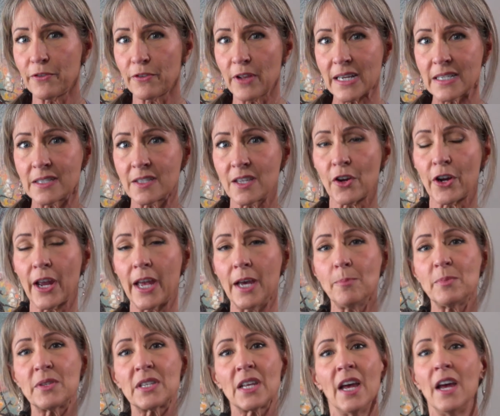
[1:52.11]
flex their
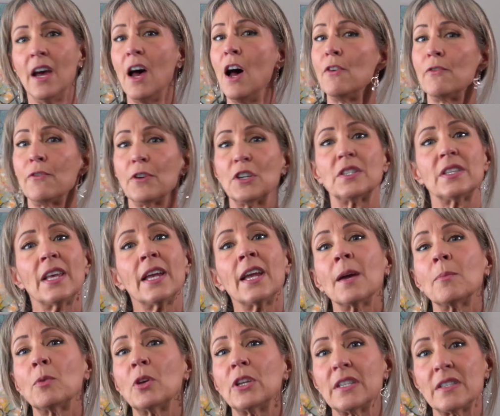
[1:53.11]
hips, first
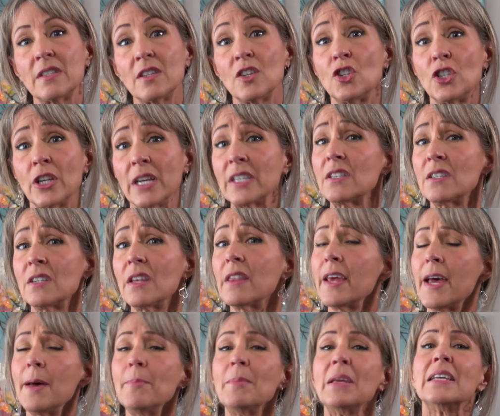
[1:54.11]
thing I'm going to suggest to
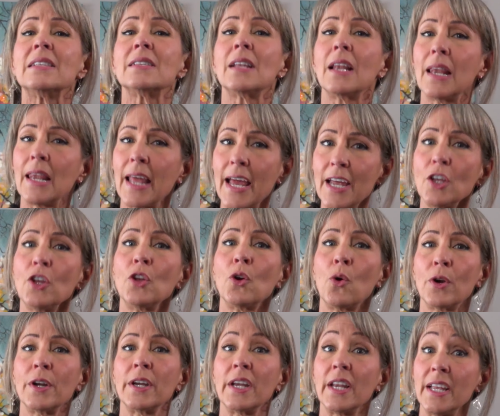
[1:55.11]
them is let
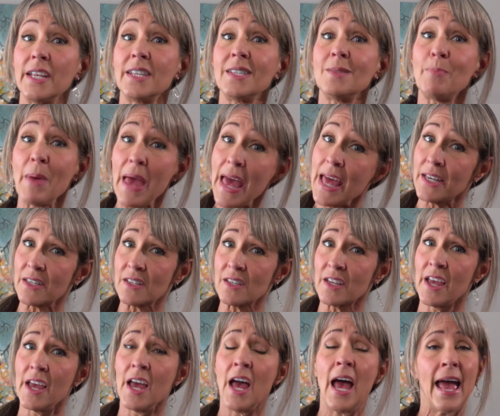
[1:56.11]
your knees
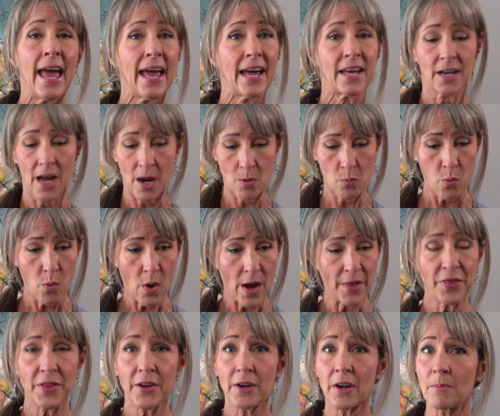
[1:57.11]
bend. And I
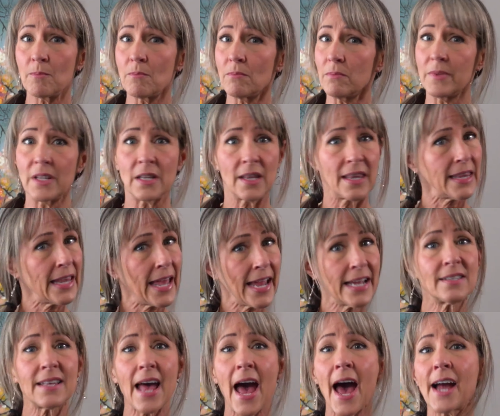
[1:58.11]
want their
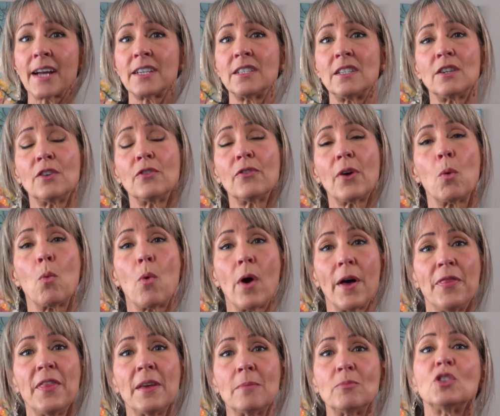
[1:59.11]
legs active. I
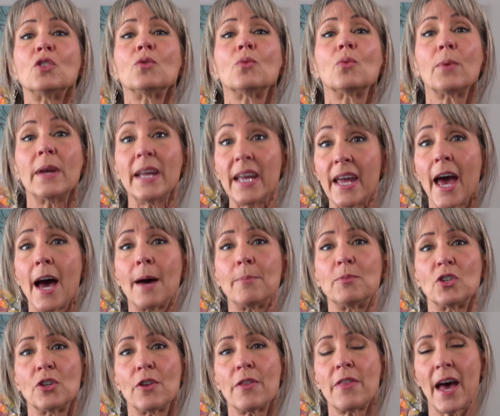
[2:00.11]
want them to
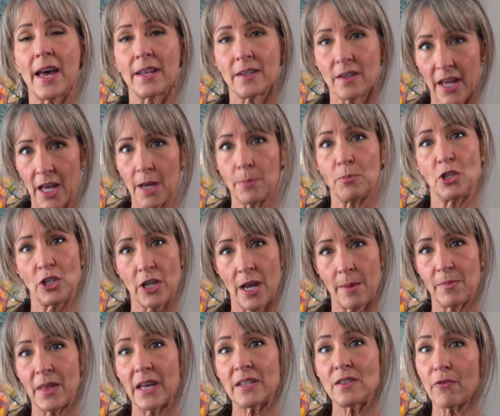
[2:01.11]
recapture that hip
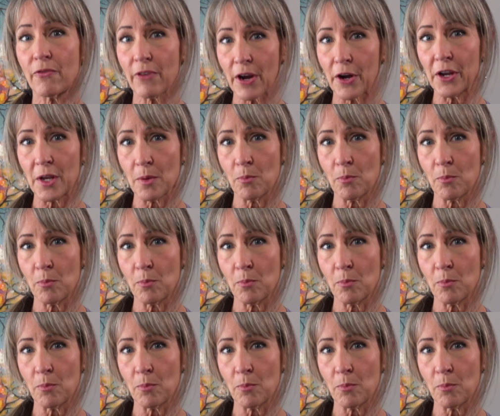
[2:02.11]
shape. That's very